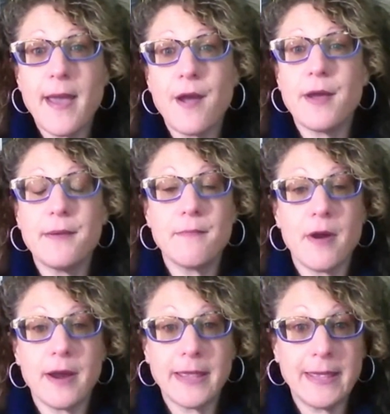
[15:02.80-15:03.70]
pear, and
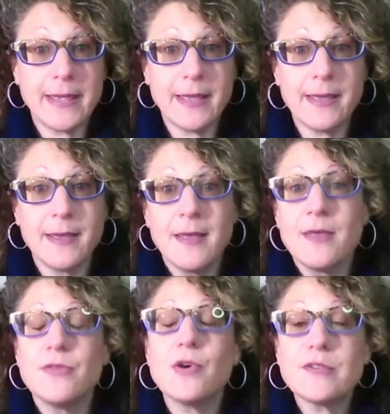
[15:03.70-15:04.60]
marquise,
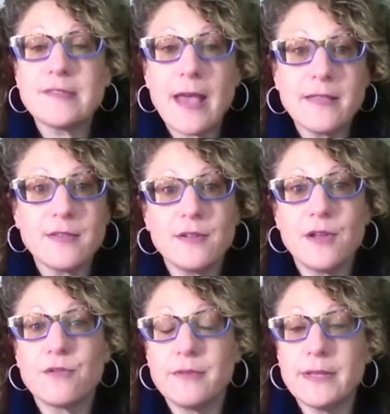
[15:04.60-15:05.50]
those tend to
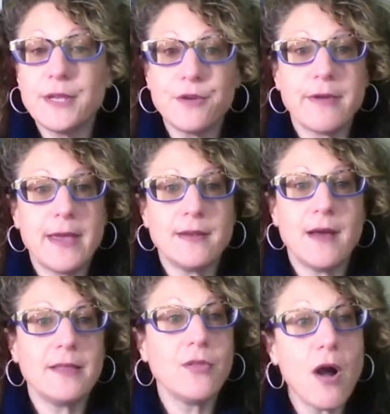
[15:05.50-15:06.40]
look really great
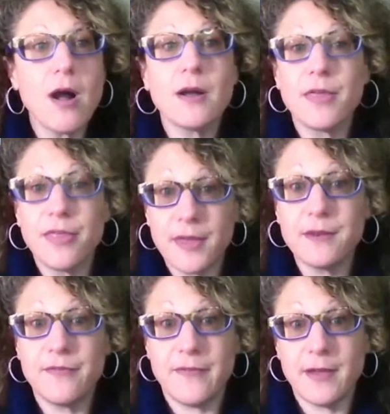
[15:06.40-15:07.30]
on long,
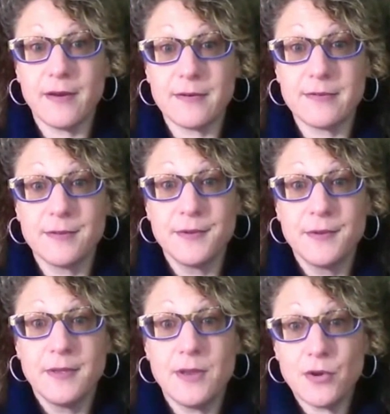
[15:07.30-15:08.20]
thin fingers,
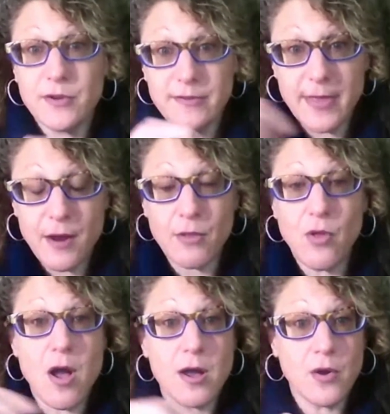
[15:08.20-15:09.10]
because they're
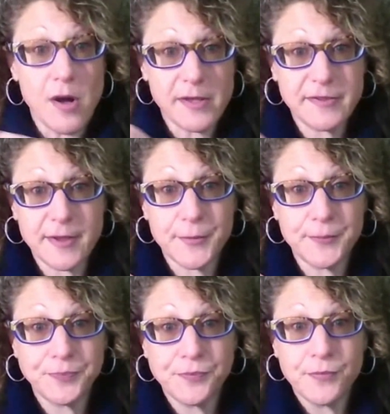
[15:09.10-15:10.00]
long also.
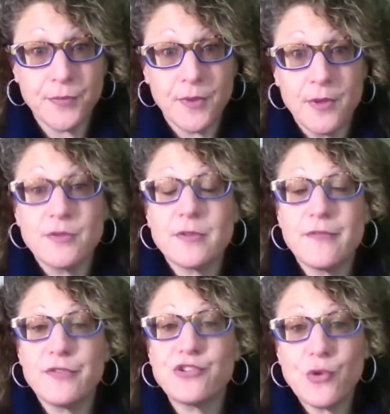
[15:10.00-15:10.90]

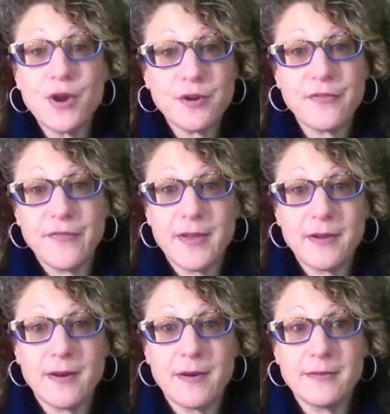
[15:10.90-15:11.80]
So for shorter
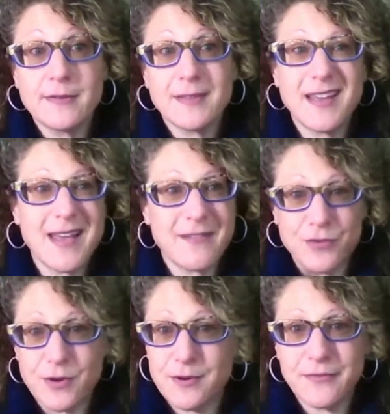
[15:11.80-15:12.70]
fingers, like I have
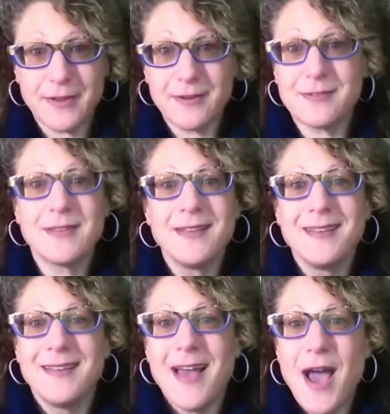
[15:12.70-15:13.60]
shorter fingers,
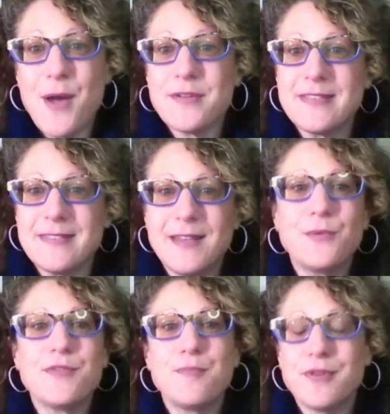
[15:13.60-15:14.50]
I would
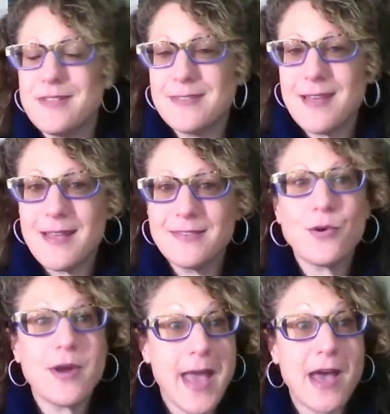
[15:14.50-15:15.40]
stick with princess
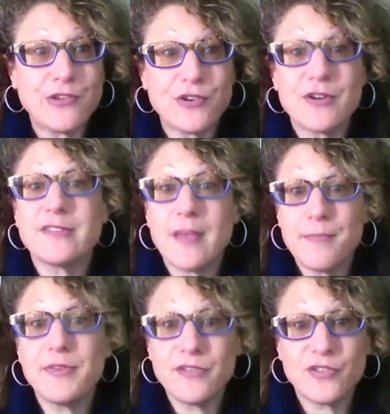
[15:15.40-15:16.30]
or asher,
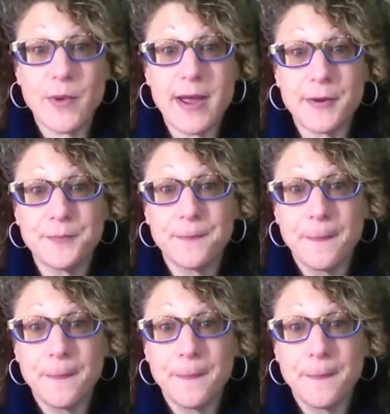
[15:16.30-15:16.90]
something square.